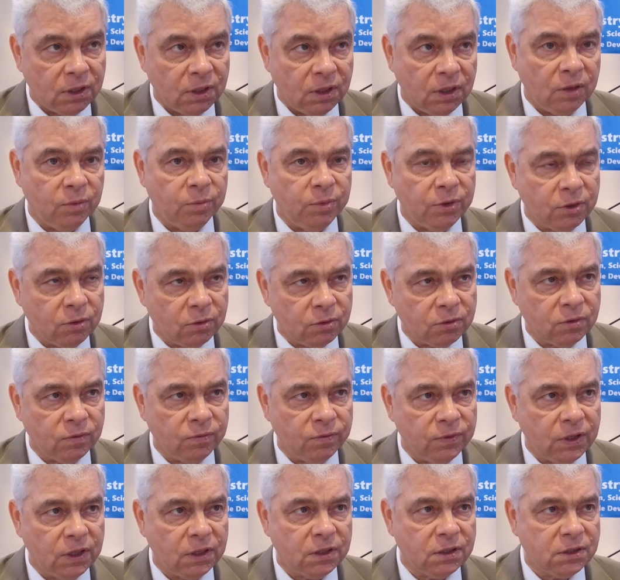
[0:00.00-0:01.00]
and because
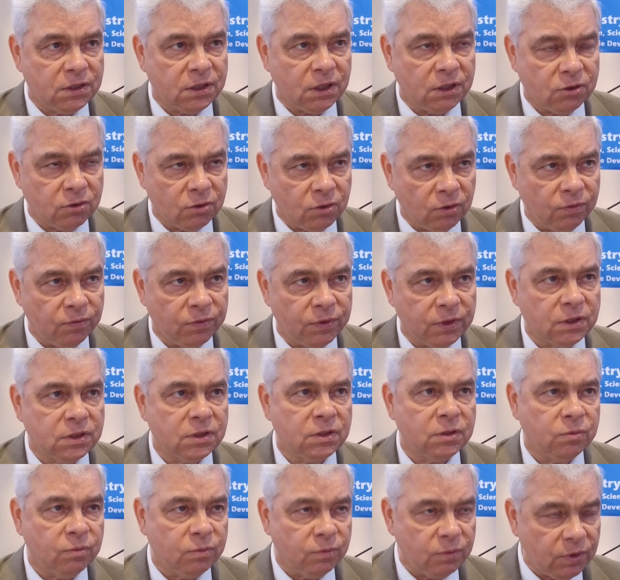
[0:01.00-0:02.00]
of that, such
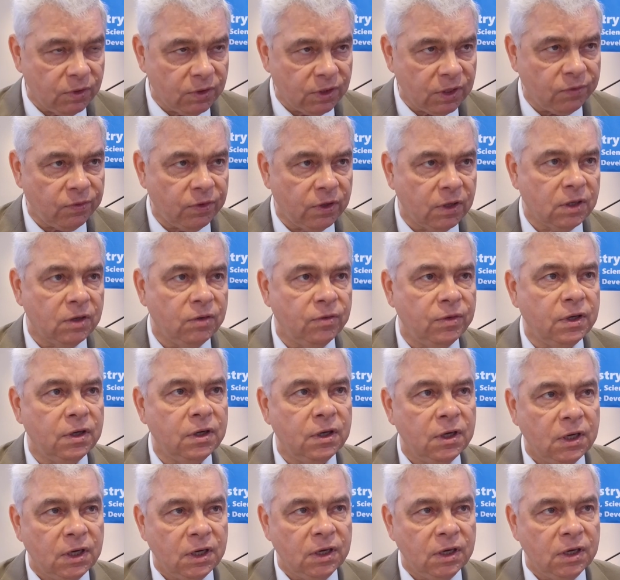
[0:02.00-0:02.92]
conferences will definitely,